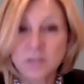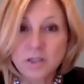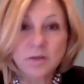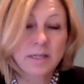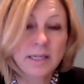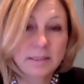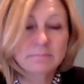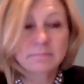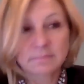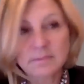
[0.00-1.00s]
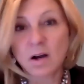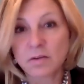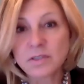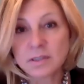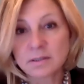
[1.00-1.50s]
doing it
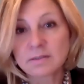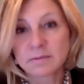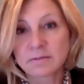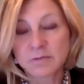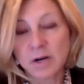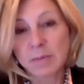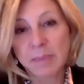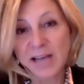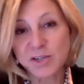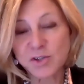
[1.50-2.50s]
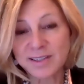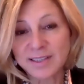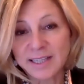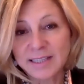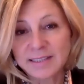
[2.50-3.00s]
often, very
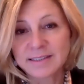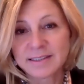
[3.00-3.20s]
passionately,